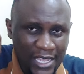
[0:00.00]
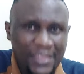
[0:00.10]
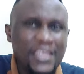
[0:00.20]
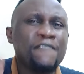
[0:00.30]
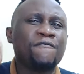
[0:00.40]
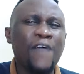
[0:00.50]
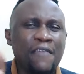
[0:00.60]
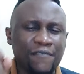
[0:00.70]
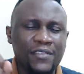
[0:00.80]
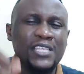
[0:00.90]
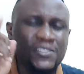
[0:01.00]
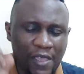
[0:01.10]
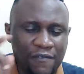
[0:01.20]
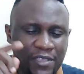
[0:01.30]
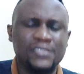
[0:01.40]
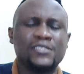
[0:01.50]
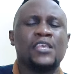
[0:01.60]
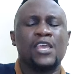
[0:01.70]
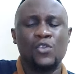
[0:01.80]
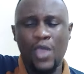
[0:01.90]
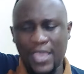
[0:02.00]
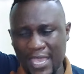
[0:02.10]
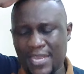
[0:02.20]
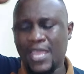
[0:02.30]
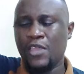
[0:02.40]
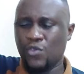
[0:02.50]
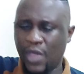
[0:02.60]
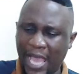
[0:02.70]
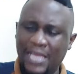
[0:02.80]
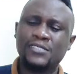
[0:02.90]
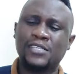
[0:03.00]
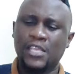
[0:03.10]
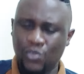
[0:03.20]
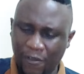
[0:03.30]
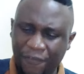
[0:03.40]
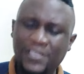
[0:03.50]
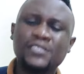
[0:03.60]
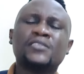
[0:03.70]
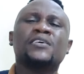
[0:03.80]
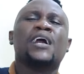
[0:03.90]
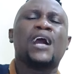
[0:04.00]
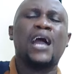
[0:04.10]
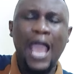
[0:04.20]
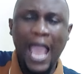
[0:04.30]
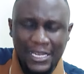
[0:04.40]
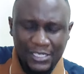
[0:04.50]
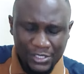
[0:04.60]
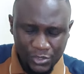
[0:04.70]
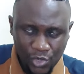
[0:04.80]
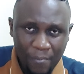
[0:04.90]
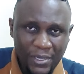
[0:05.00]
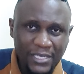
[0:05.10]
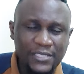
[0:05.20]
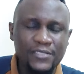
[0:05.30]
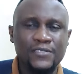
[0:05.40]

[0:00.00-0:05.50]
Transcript: these five gates, your head, your hands, your feet, and your belly.